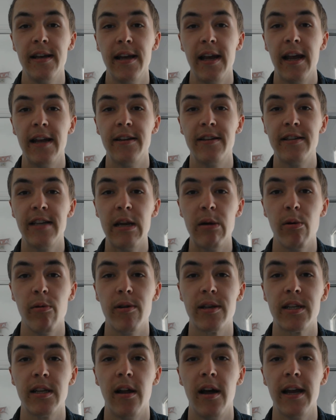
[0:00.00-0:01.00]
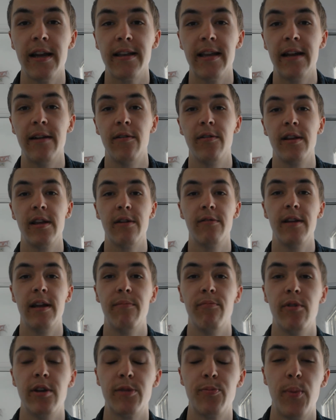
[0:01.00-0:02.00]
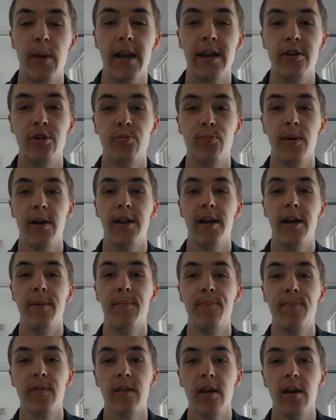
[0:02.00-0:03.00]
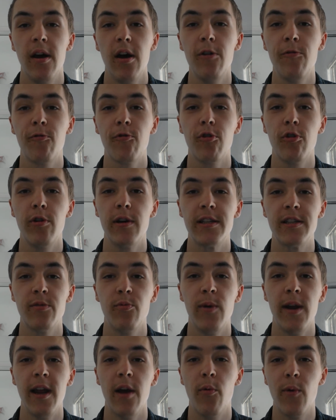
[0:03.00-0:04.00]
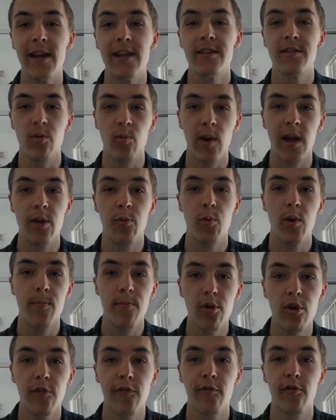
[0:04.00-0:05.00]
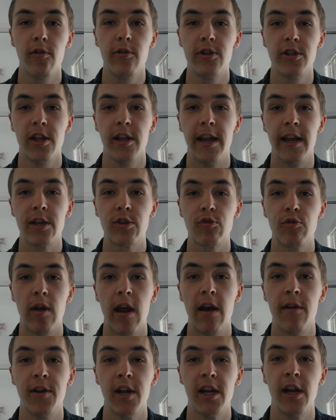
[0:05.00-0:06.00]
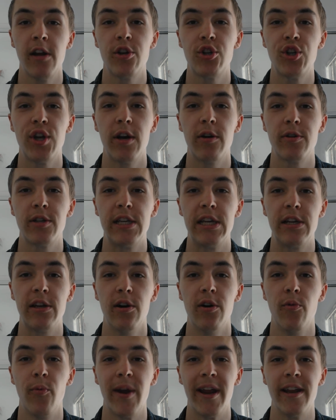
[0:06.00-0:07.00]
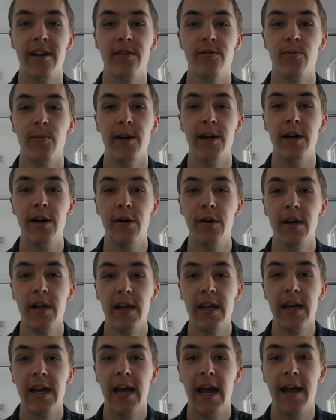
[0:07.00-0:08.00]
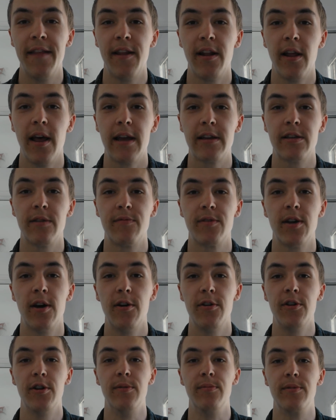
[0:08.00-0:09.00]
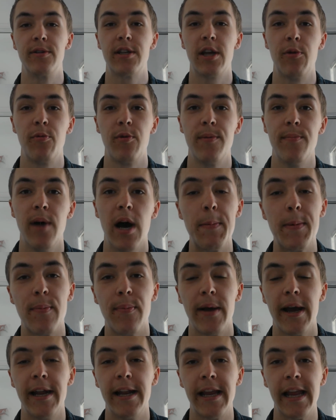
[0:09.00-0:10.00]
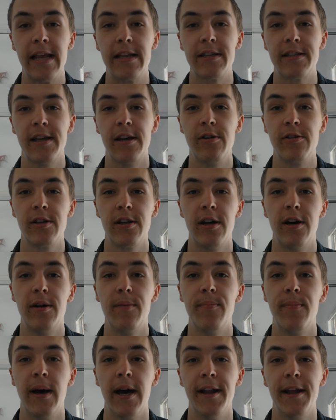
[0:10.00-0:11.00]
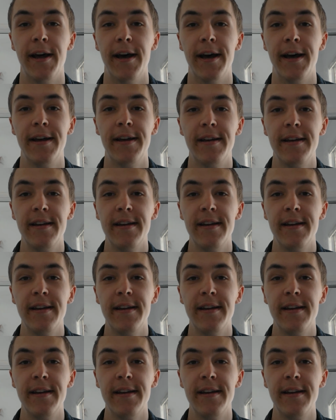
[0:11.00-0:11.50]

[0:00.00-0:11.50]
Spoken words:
and see what it was like down on the old Emirates pitch. But overall, it's a win's a win. We move through to the next round. I know Chelsea got a win as well, and the likes of Tottenham, so we might be playing against those lot. But